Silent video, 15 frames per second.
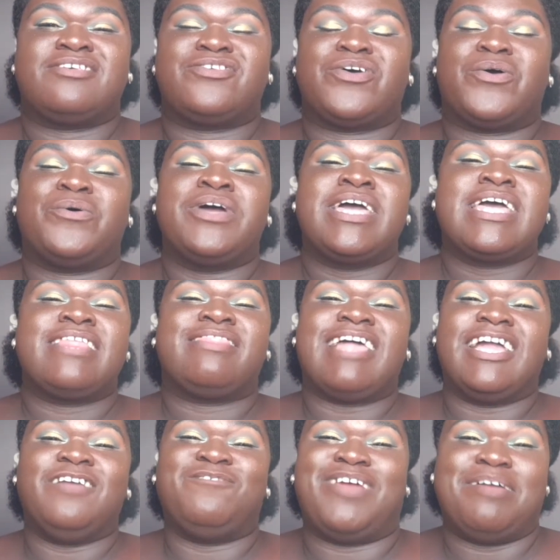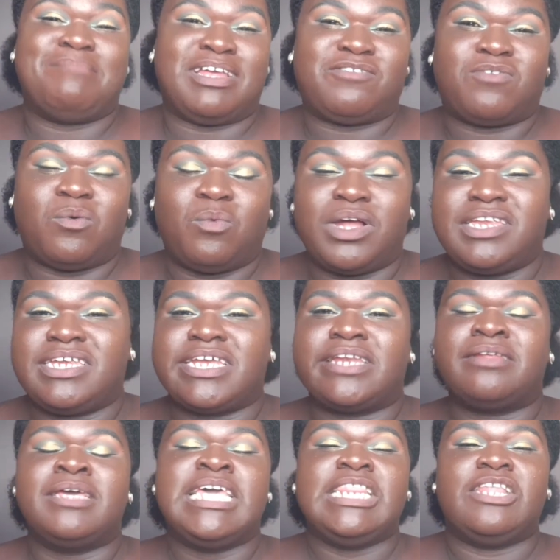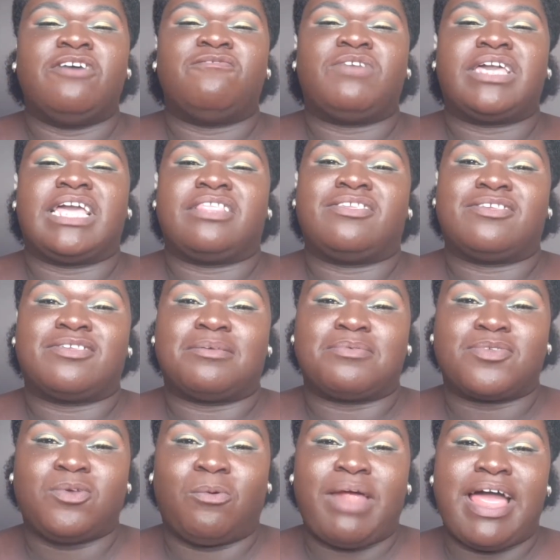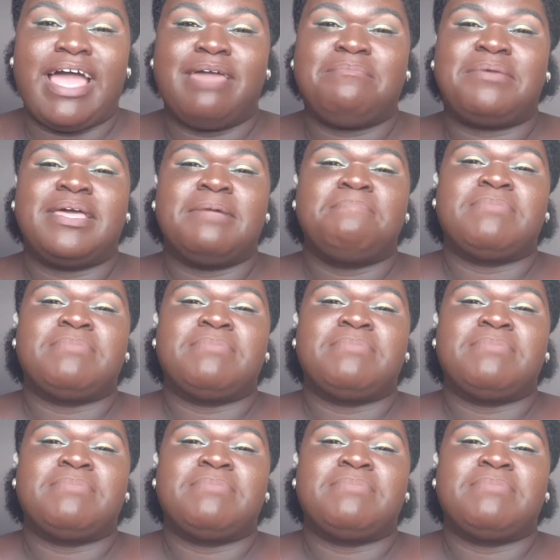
So thank you very much for watching. Don't forget to subscribe.